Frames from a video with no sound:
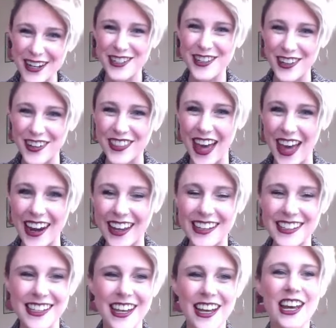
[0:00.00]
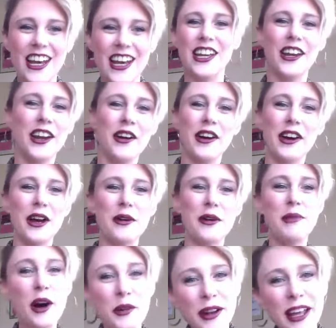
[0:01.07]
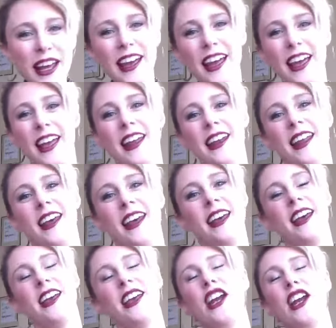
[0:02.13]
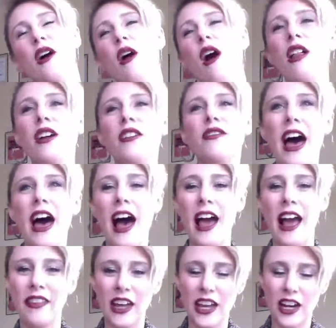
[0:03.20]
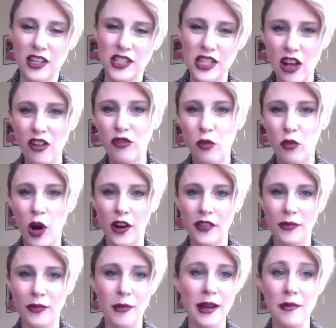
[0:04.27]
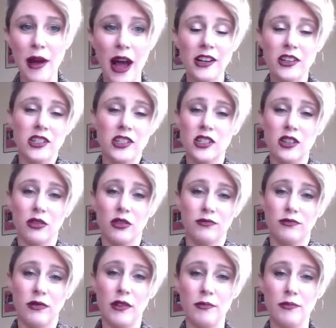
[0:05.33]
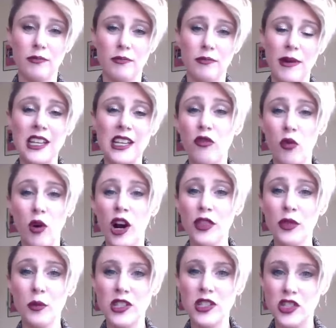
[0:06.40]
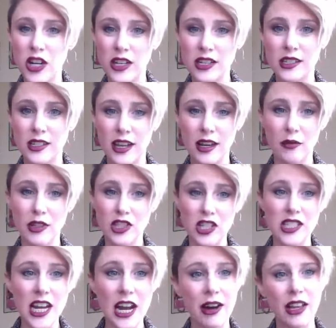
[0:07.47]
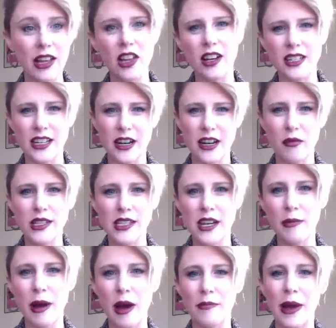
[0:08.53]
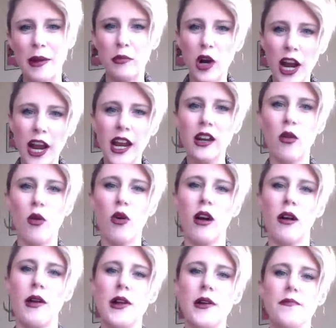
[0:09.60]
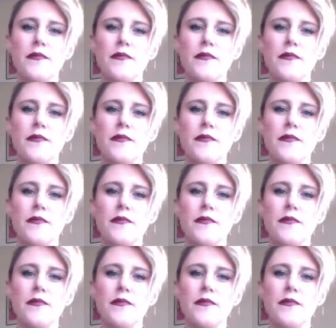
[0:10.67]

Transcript: sure that is, you know, a component and, you know, all of that. And that your self-worth, my self-worth was just how I looked. And it wasn't about my brain or